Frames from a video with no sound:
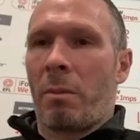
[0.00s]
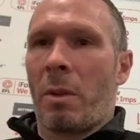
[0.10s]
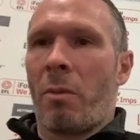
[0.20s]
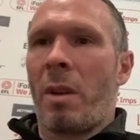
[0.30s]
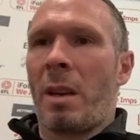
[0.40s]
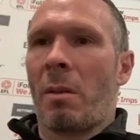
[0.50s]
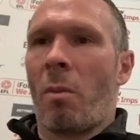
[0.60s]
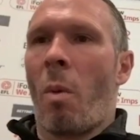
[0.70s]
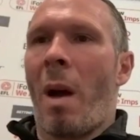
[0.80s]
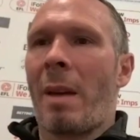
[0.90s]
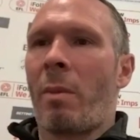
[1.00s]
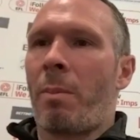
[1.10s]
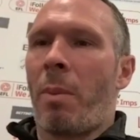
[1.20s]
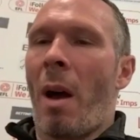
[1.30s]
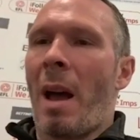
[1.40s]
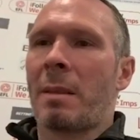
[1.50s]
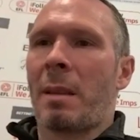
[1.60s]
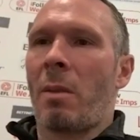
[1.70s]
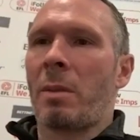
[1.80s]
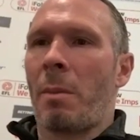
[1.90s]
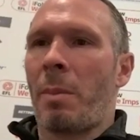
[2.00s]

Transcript: the reason why we put ourselves in a